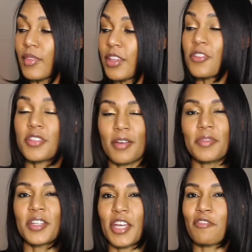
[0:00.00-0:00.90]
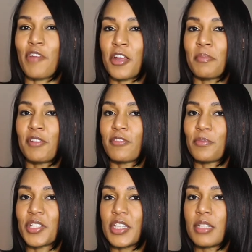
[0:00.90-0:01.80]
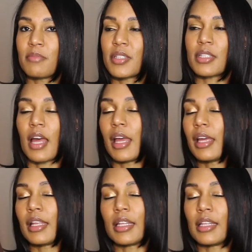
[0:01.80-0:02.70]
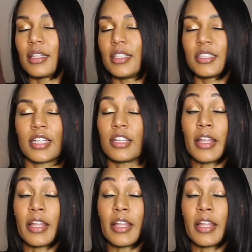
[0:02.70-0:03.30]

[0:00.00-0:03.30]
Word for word: there's some things I'd recommend from Skims. These ain't